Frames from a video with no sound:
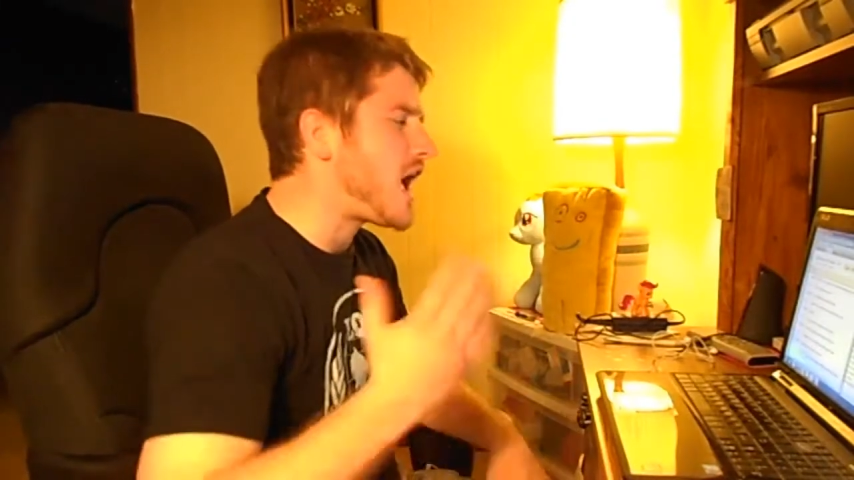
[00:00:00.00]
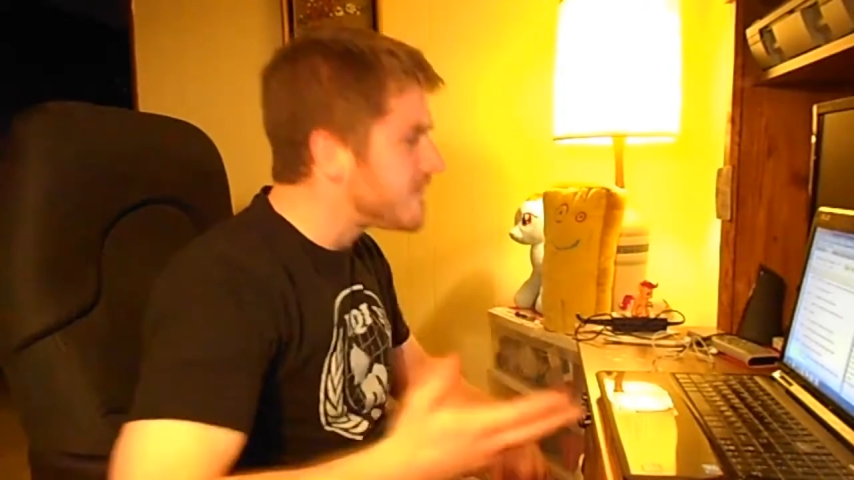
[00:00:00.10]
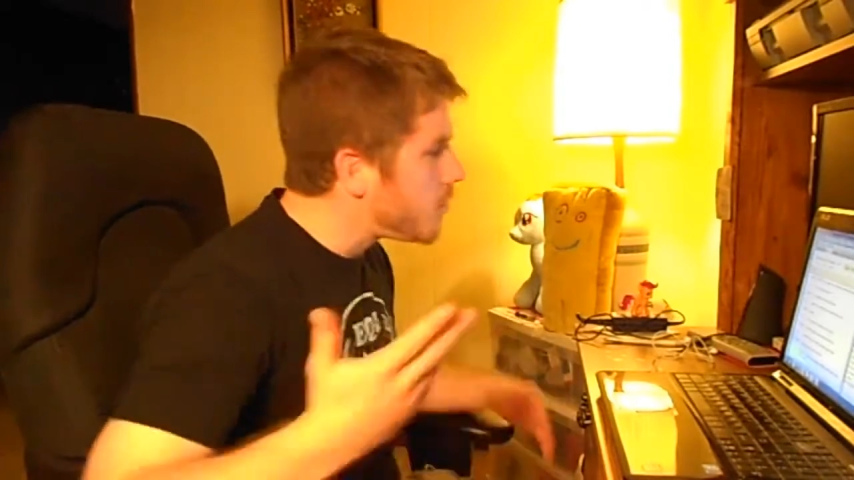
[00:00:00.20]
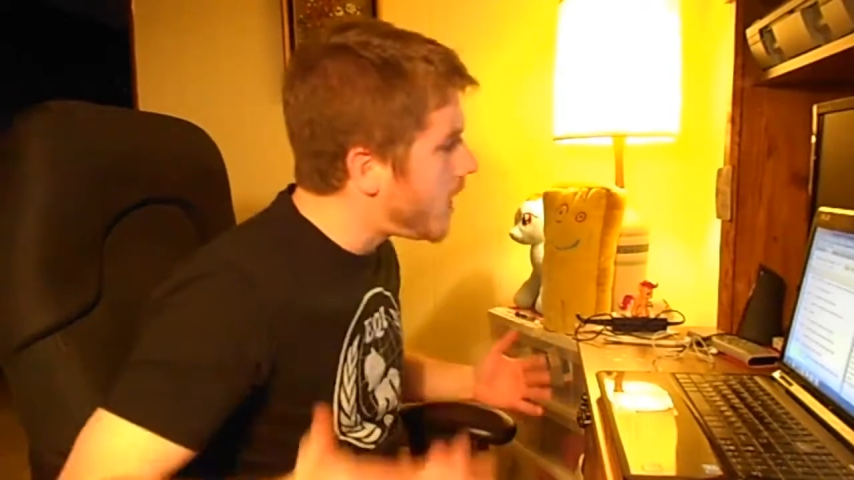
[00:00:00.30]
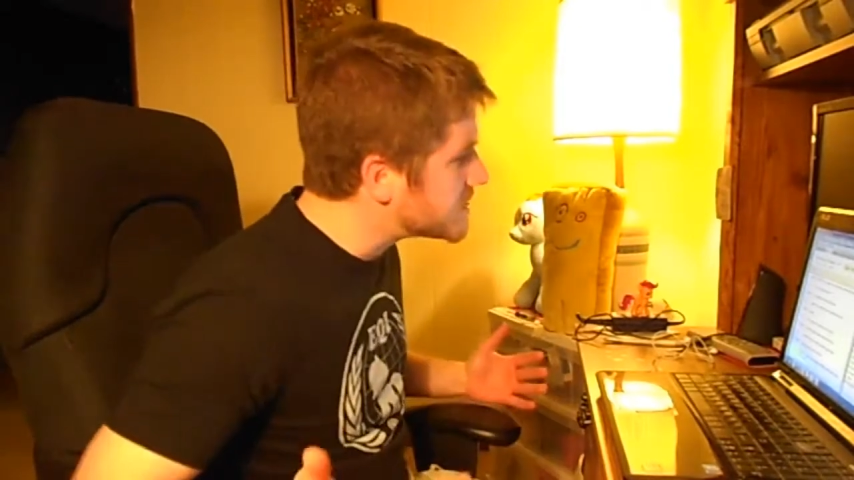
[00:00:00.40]

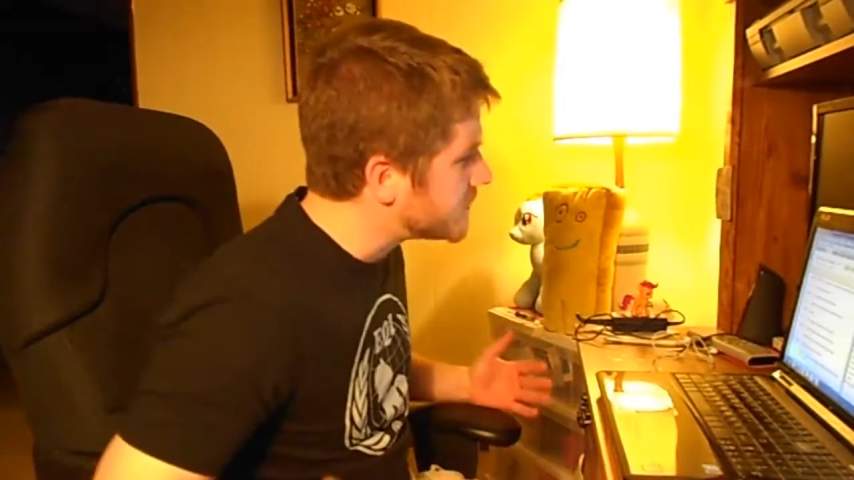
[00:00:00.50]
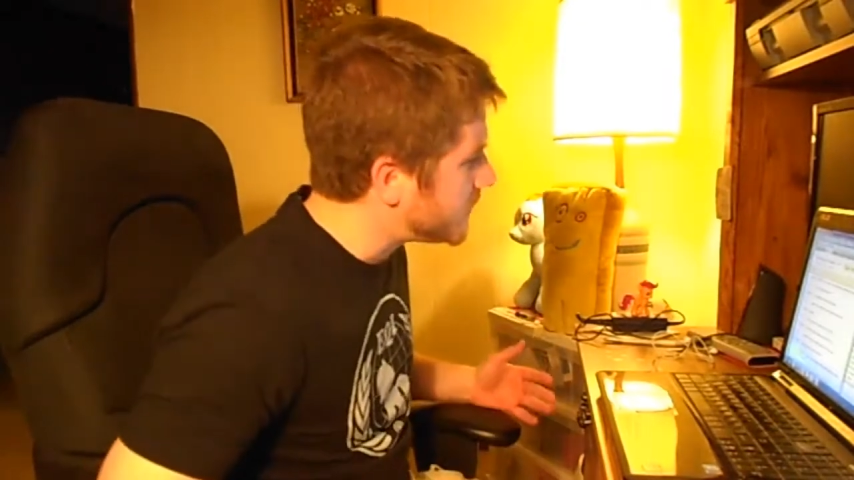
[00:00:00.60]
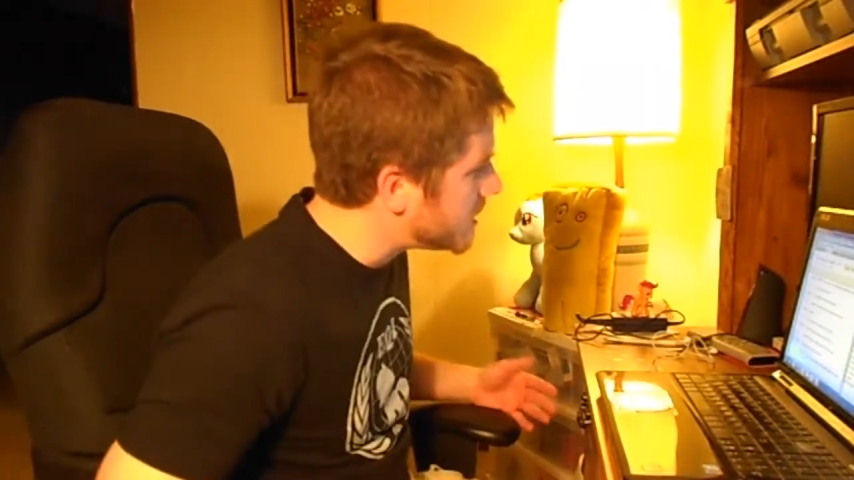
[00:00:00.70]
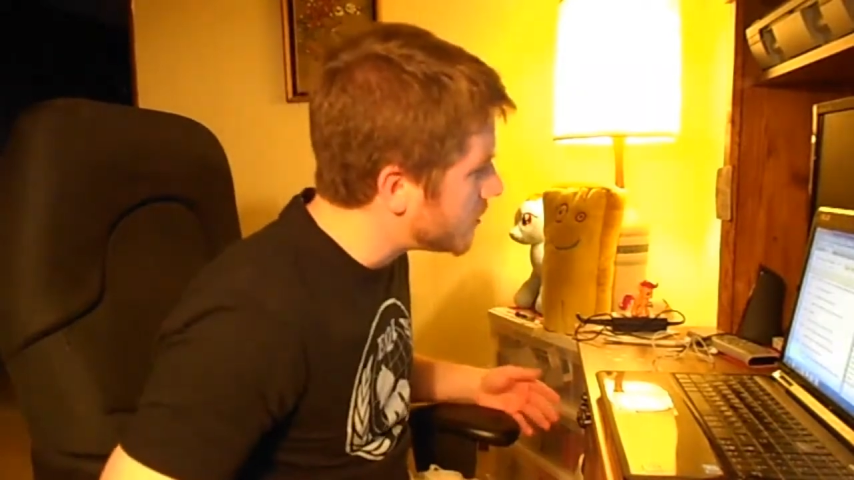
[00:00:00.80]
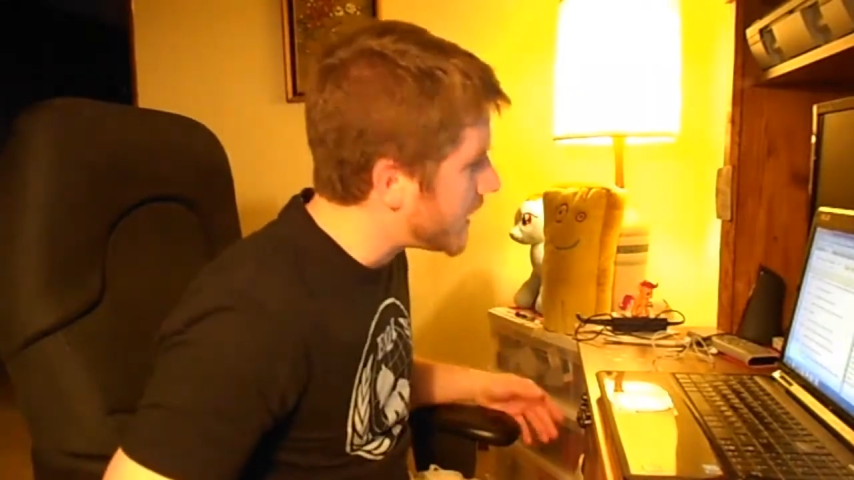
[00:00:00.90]
ever watch a
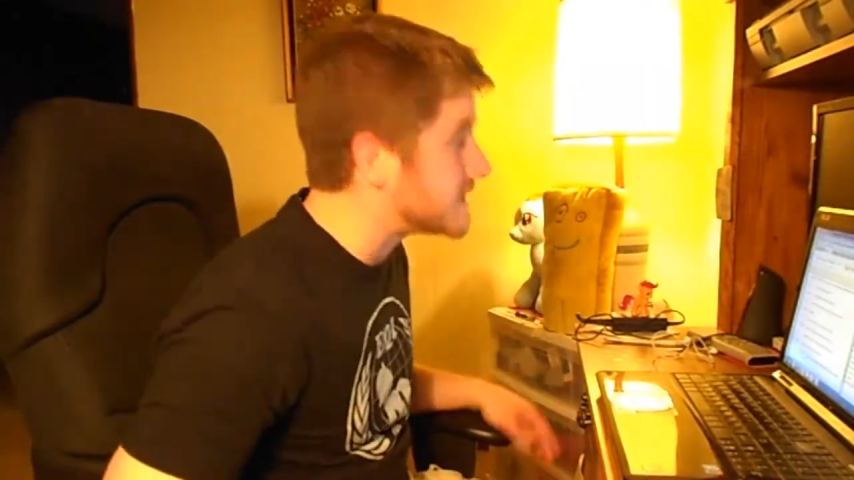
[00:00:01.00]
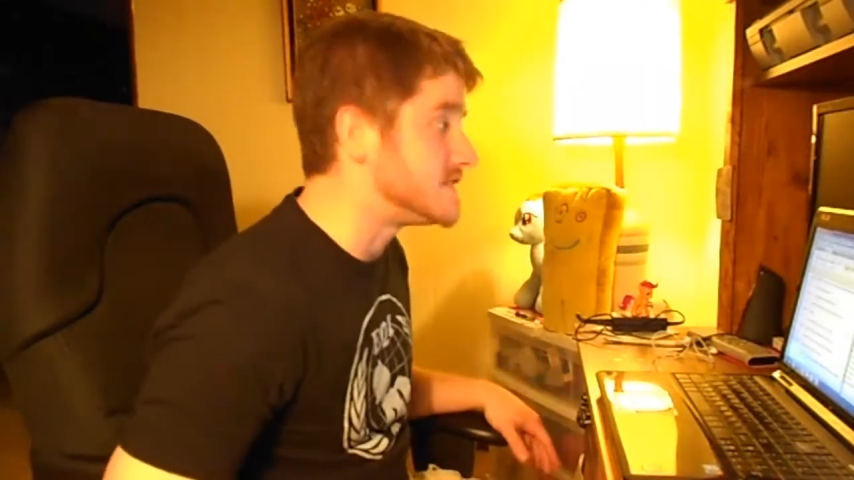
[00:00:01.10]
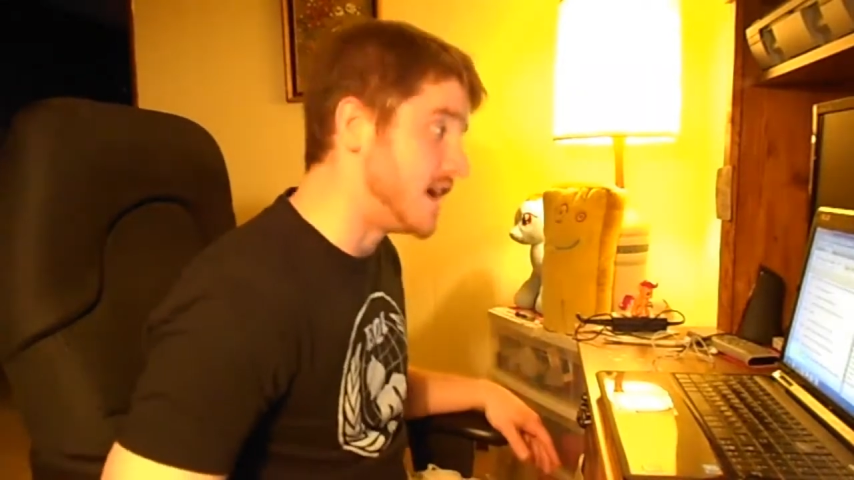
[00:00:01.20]
video that